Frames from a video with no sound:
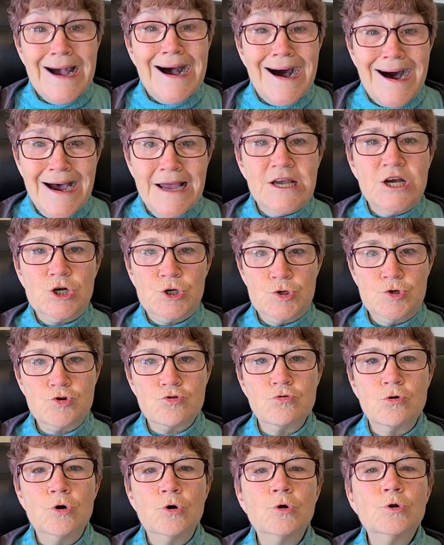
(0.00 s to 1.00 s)
I
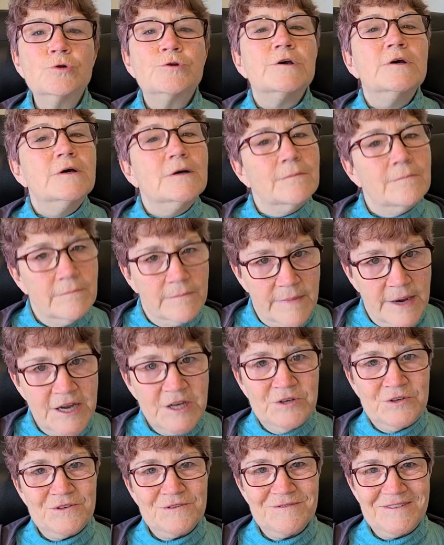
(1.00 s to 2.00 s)
controlled my
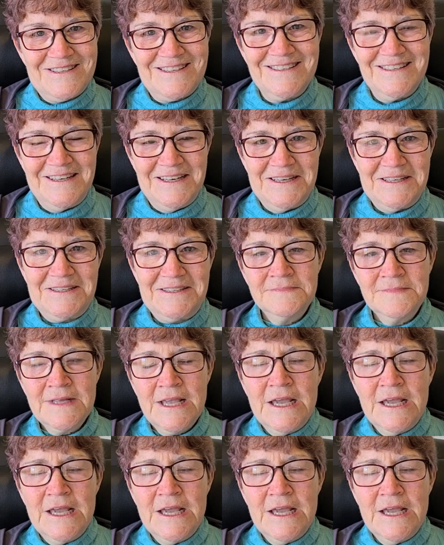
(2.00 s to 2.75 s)
nervousness.